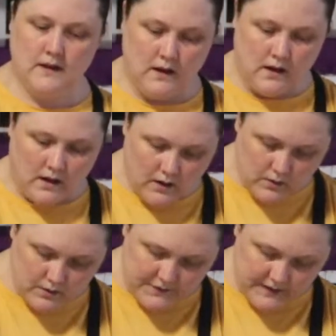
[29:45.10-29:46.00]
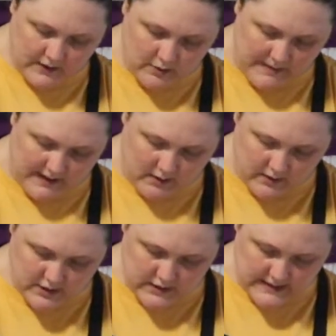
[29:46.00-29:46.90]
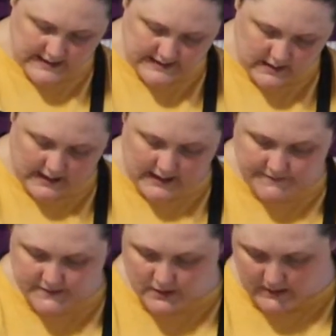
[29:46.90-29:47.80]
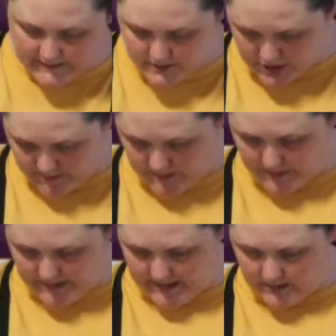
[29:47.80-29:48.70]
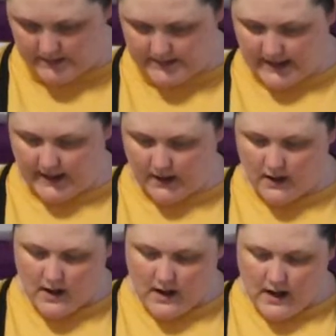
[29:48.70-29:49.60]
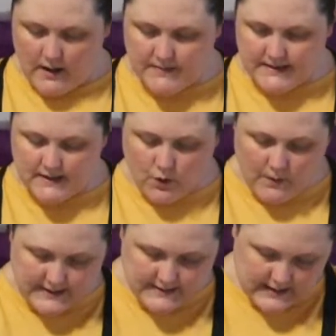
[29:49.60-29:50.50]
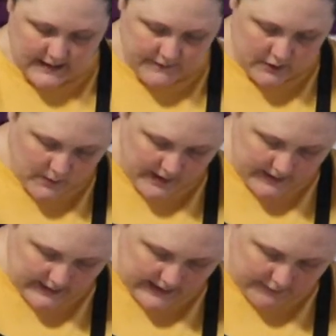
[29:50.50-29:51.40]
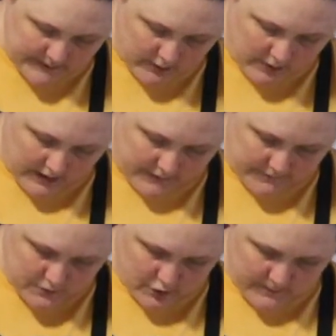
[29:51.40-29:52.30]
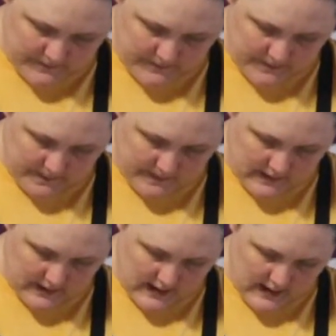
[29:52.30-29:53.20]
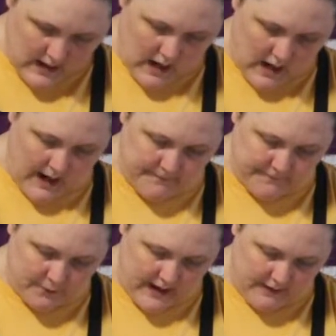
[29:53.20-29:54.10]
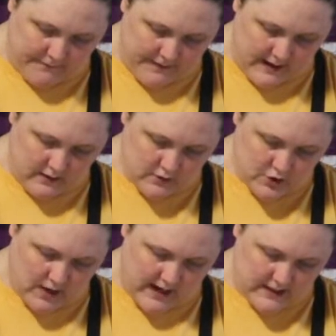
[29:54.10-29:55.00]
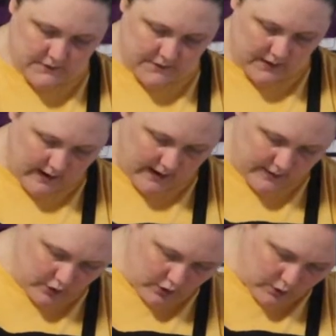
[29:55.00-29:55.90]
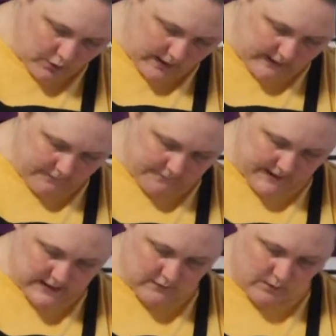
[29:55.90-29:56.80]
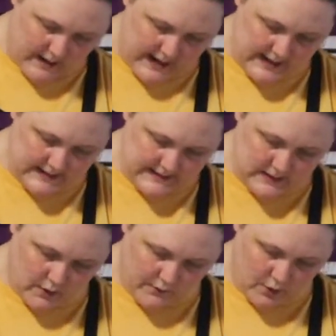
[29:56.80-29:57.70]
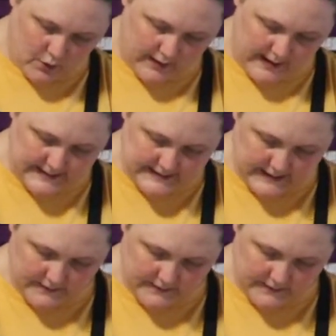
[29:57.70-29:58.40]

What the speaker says: Oh, fitting your maker onto your desk. You'll have to show me what that looks like. I'm always, even though I love my craft room, I'm forever trying to figure out new and inventive ways of organizing.